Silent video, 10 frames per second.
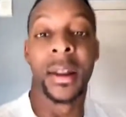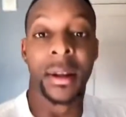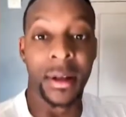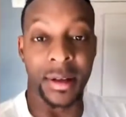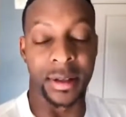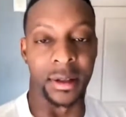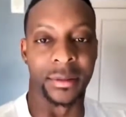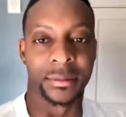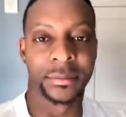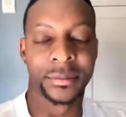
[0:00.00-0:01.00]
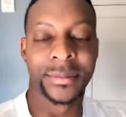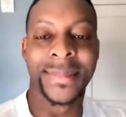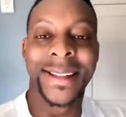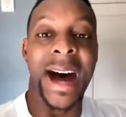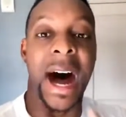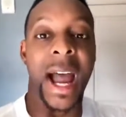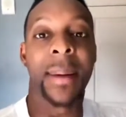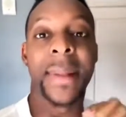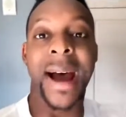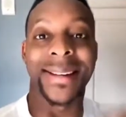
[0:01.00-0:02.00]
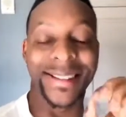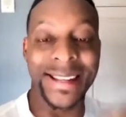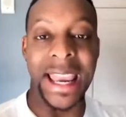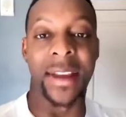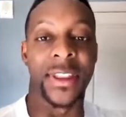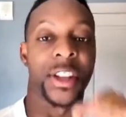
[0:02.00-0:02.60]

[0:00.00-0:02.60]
Listen, I am not saying